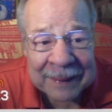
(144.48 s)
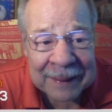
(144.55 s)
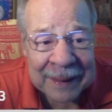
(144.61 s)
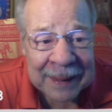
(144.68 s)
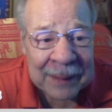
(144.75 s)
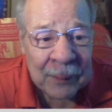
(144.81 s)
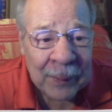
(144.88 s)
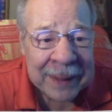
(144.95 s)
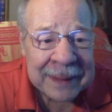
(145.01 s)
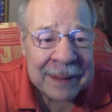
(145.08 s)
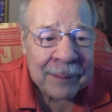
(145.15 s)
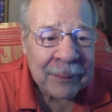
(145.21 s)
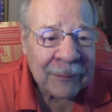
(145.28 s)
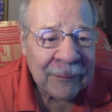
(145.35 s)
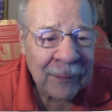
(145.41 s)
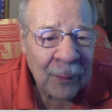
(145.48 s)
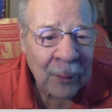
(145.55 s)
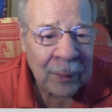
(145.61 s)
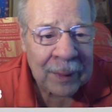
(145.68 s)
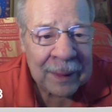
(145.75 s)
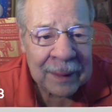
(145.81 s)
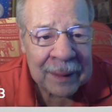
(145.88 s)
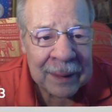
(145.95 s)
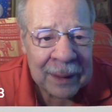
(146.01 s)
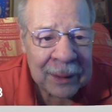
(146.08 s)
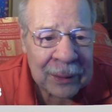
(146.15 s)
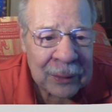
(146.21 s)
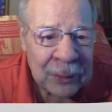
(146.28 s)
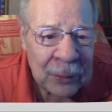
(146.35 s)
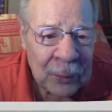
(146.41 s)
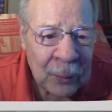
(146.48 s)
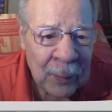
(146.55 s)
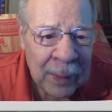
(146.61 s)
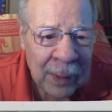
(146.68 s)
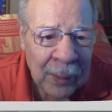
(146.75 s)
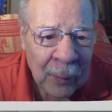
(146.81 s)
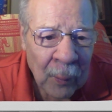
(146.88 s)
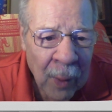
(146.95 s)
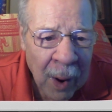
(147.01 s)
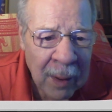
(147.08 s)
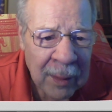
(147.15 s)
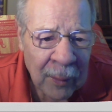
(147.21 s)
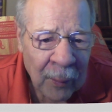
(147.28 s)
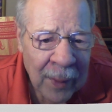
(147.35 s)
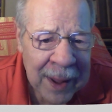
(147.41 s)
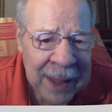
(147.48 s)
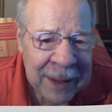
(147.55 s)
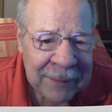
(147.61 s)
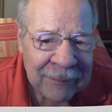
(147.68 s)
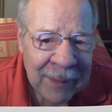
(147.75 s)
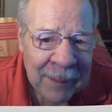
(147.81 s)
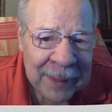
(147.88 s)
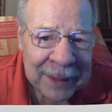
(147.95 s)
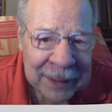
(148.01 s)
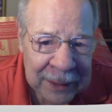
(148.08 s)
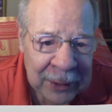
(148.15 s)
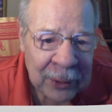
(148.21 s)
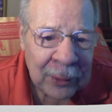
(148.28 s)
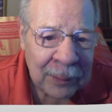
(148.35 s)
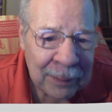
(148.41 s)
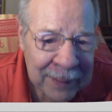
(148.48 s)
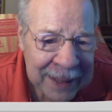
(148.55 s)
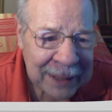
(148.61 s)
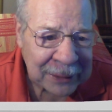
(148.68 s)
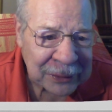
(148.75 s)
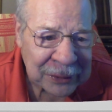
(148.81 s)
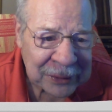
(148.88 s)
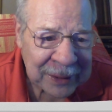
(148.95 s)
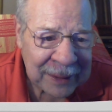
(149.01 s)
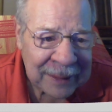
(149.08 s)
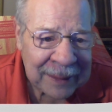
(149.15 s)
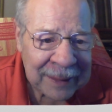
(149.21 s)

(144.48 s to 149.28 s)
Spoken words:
And in week number four, you will walk away from a near miss